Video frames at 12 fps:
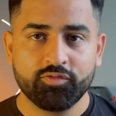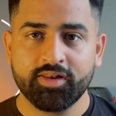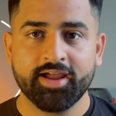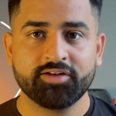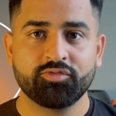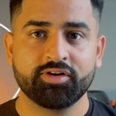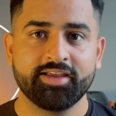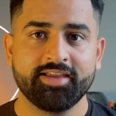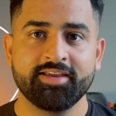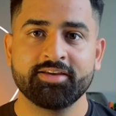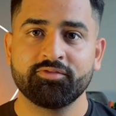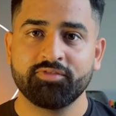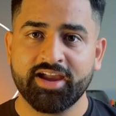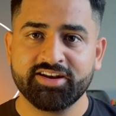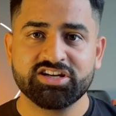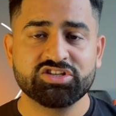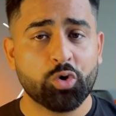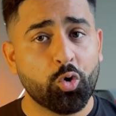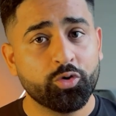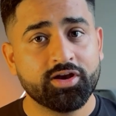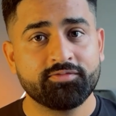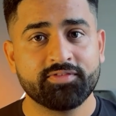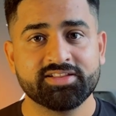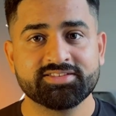laterally, finds its own
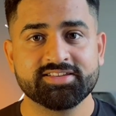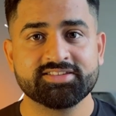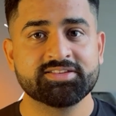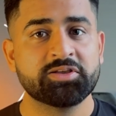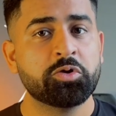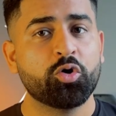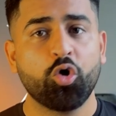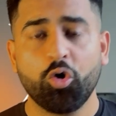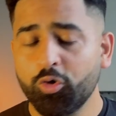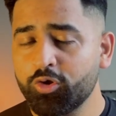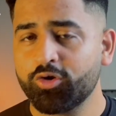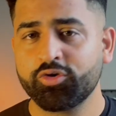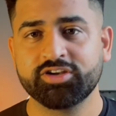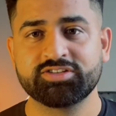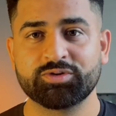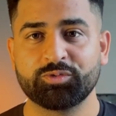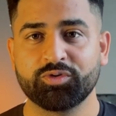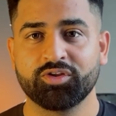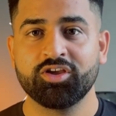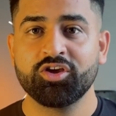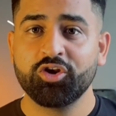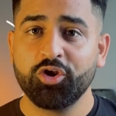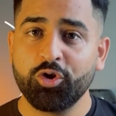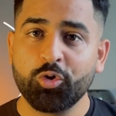defenses, all on its own.
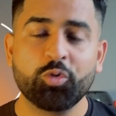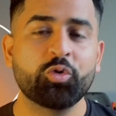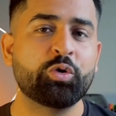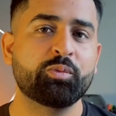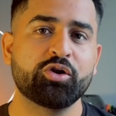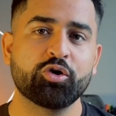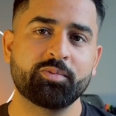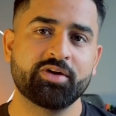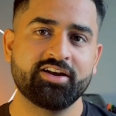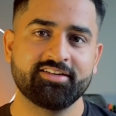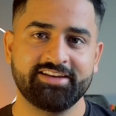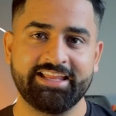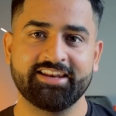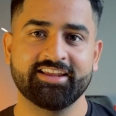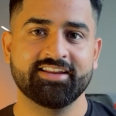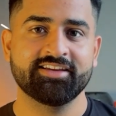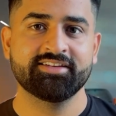No human operator needed.